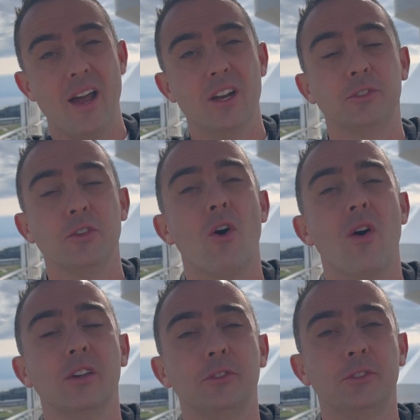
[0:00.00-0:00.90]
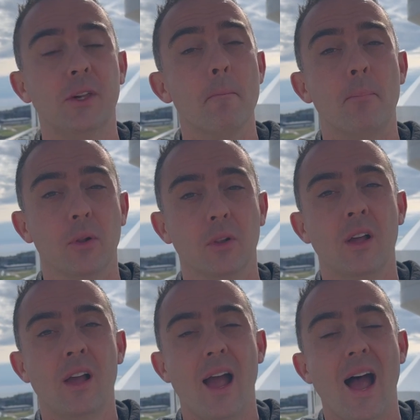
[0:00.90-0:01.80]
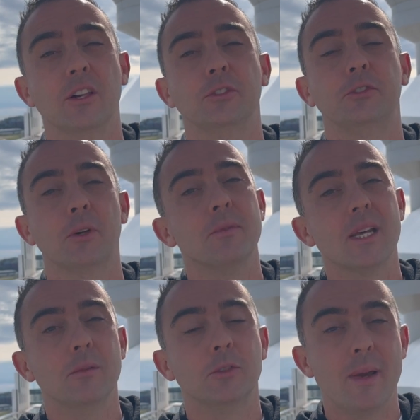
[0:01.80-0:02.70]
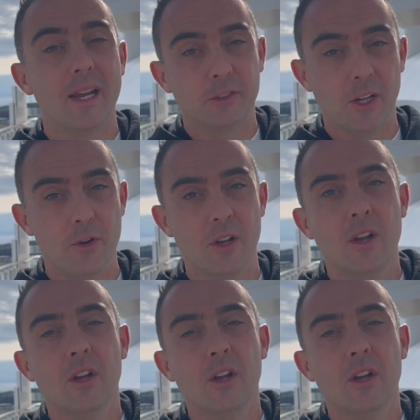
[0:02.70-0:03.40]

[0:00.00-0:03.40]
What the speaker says: and it's not as simple as it sometimes makes out.